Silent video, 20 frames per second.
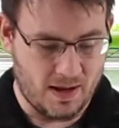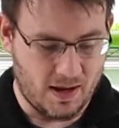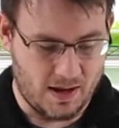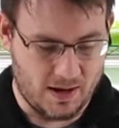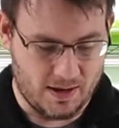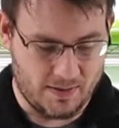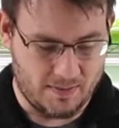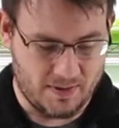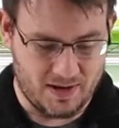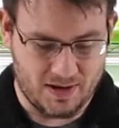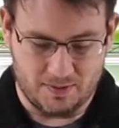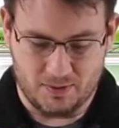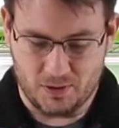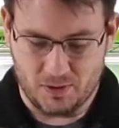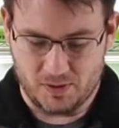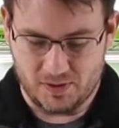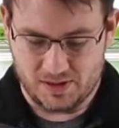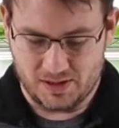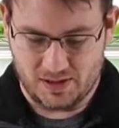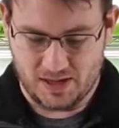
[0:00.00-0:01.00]
And I'm
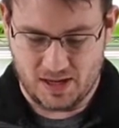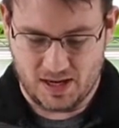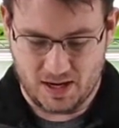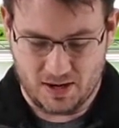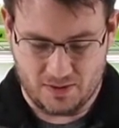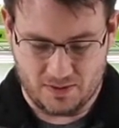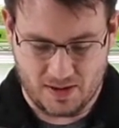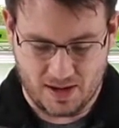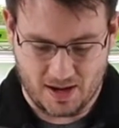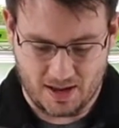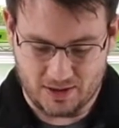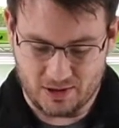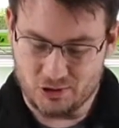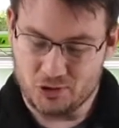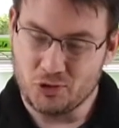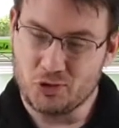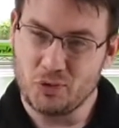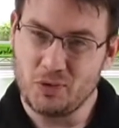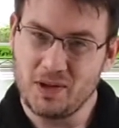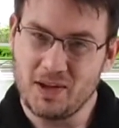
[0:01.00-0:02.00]
noticing here that the
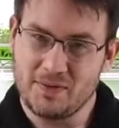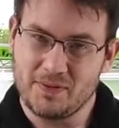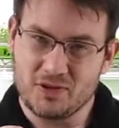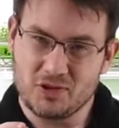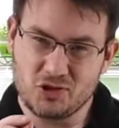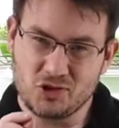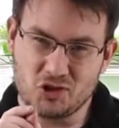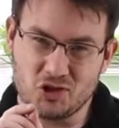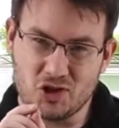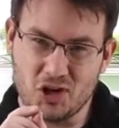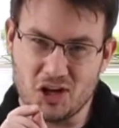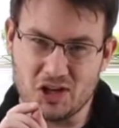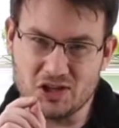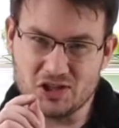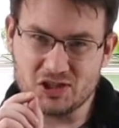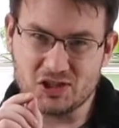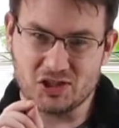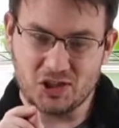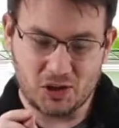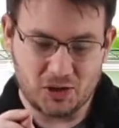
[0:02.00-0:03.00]
true leaf is
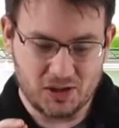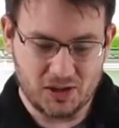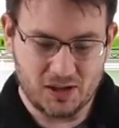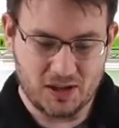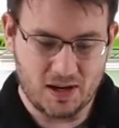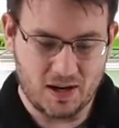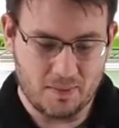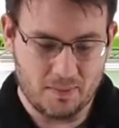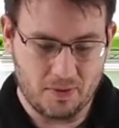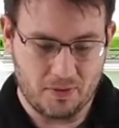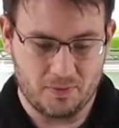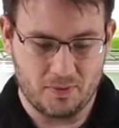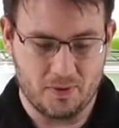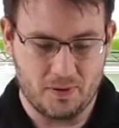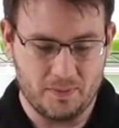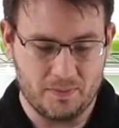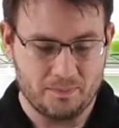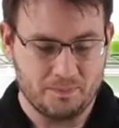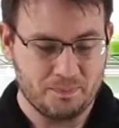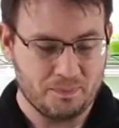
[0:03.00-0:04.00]
just starting to come
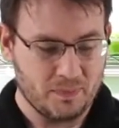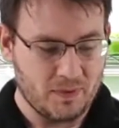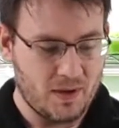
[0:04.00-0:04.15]
through,